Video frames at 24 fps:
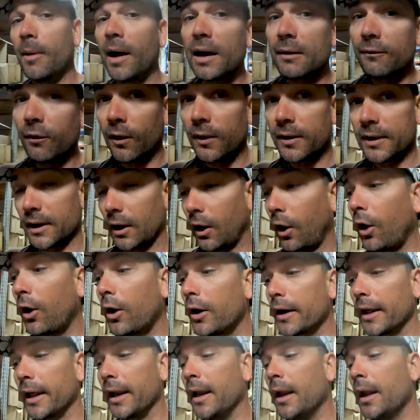you might have already
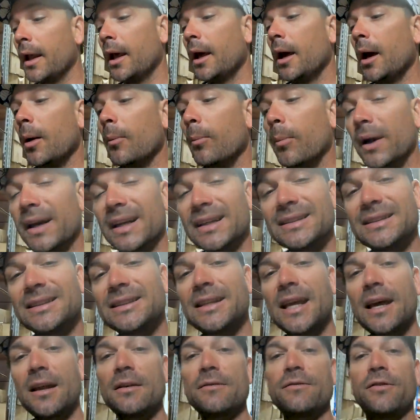heard it, but
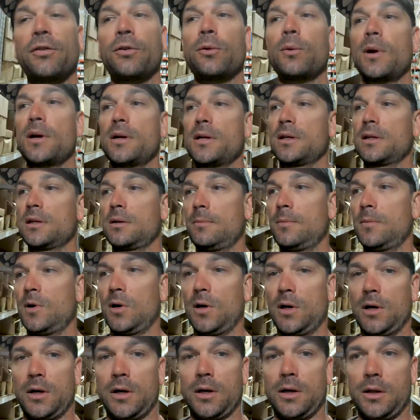instead of threading them
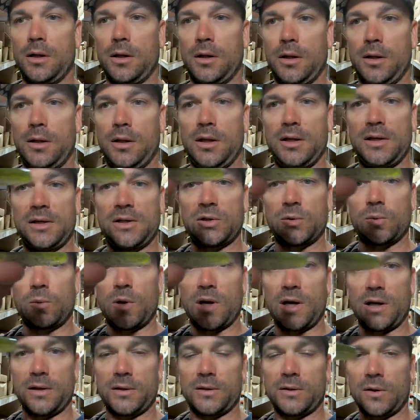on this
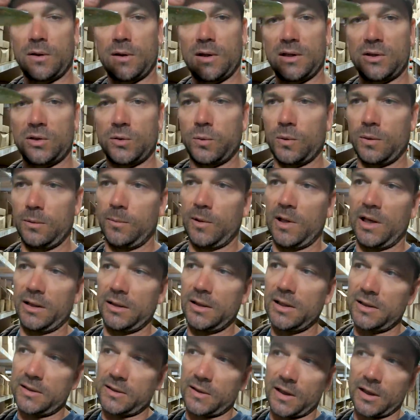way so they swim
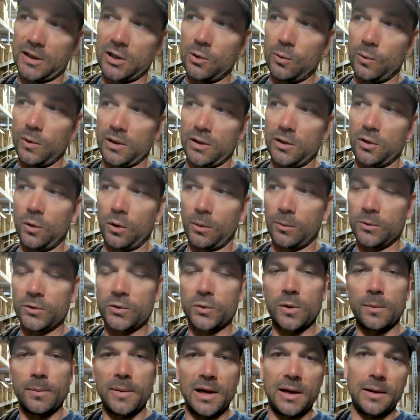like this, like you would a normal
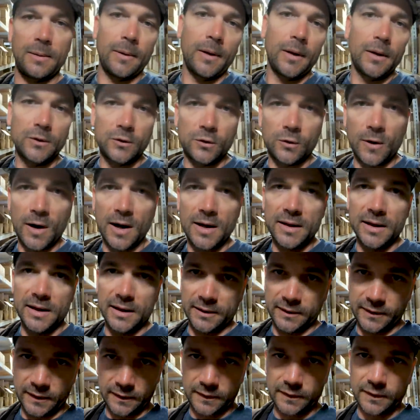swim bait, try
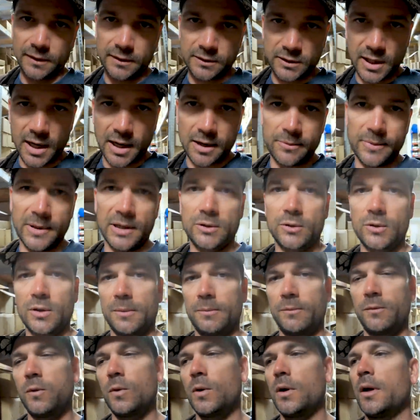this. This is a chatterbait
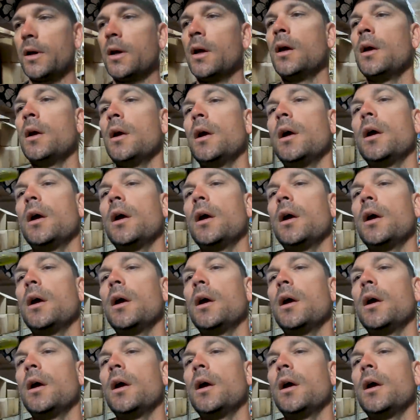trip for you.